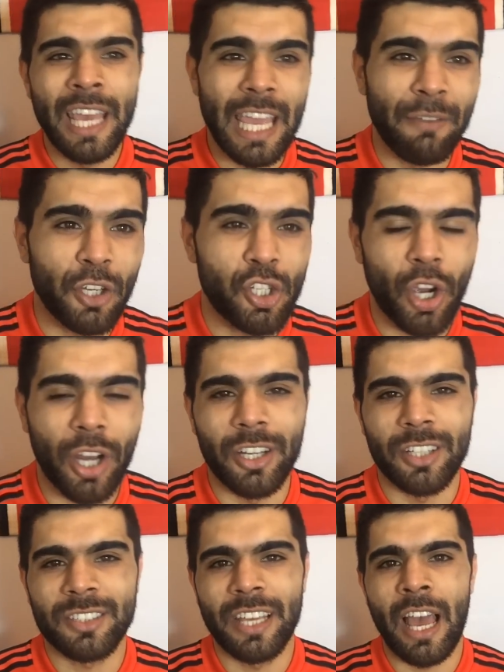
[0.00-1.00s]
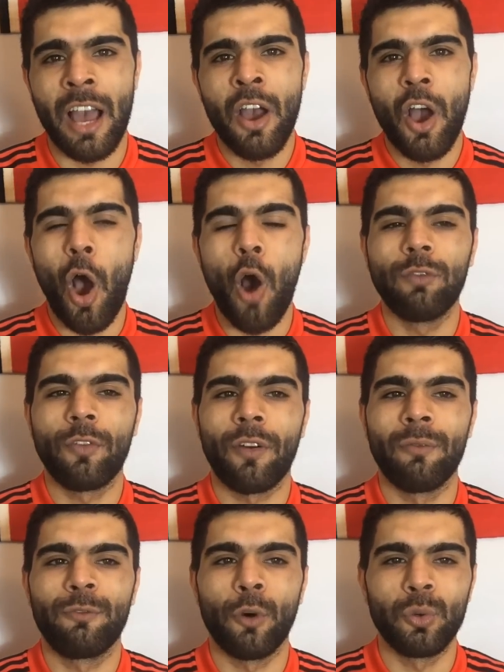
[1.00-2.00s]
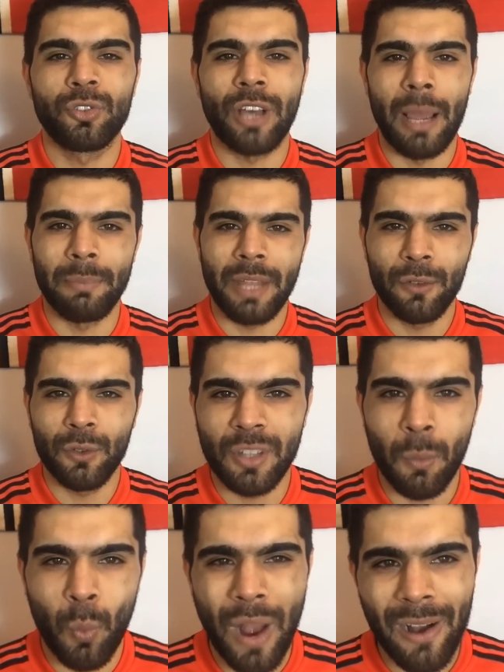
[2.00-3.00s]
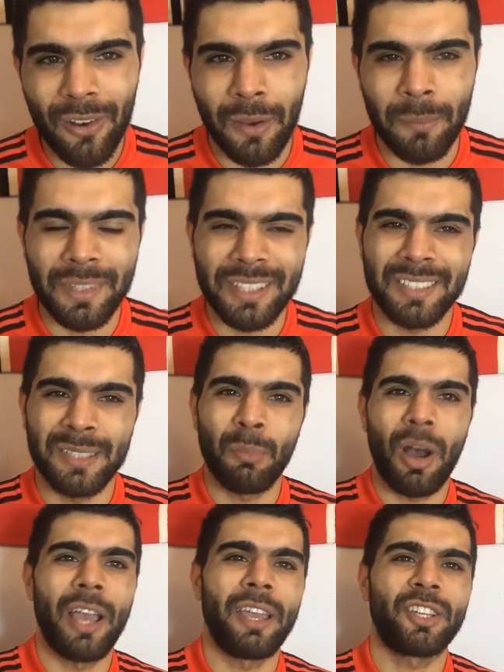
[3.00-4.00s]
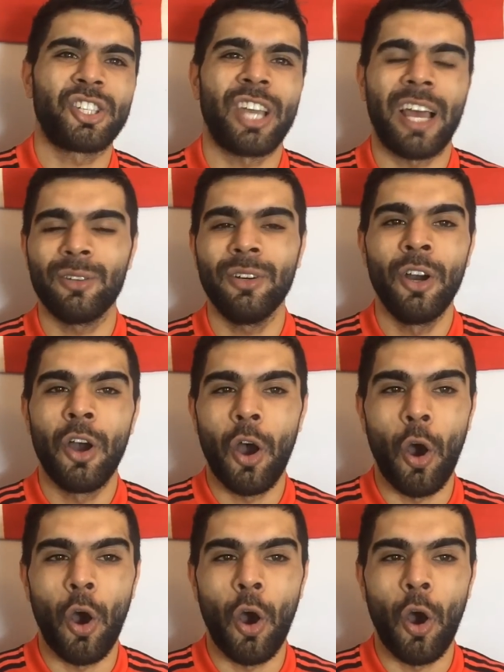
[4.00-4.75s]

If you're joining us here over from Full Time Devils, then welcome. This is my channel.